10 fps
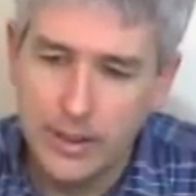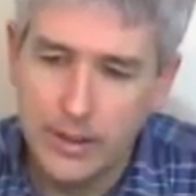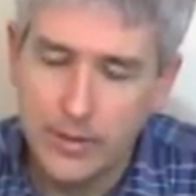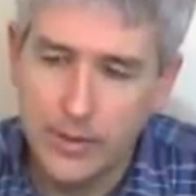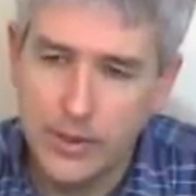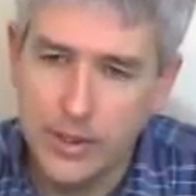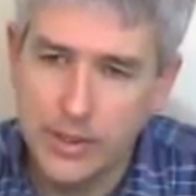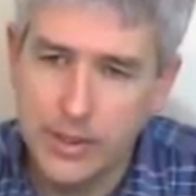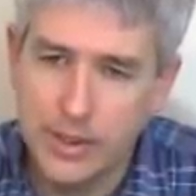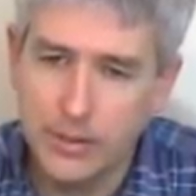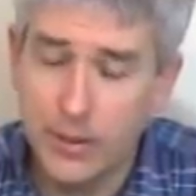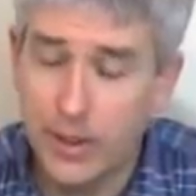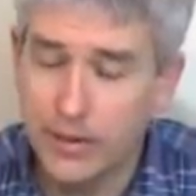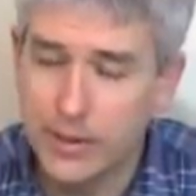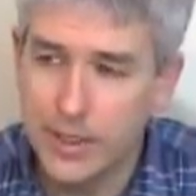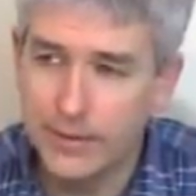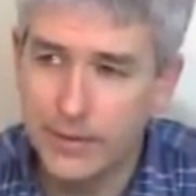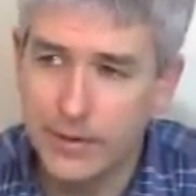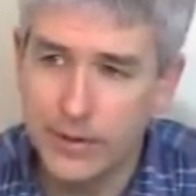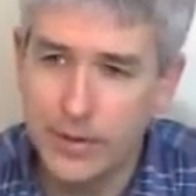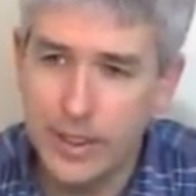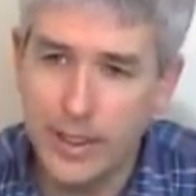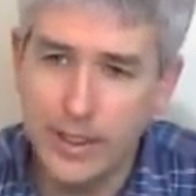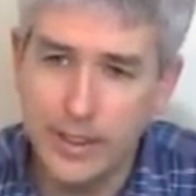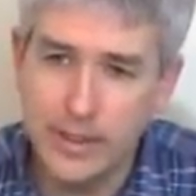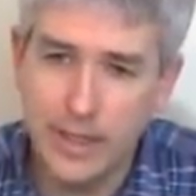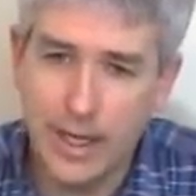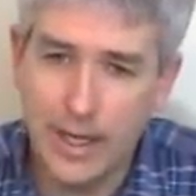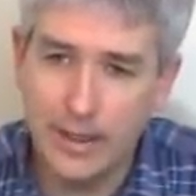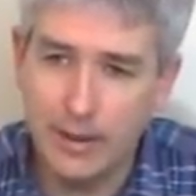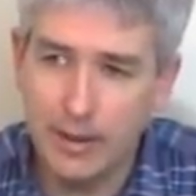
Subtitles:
which is, well, there's several unique ideas that I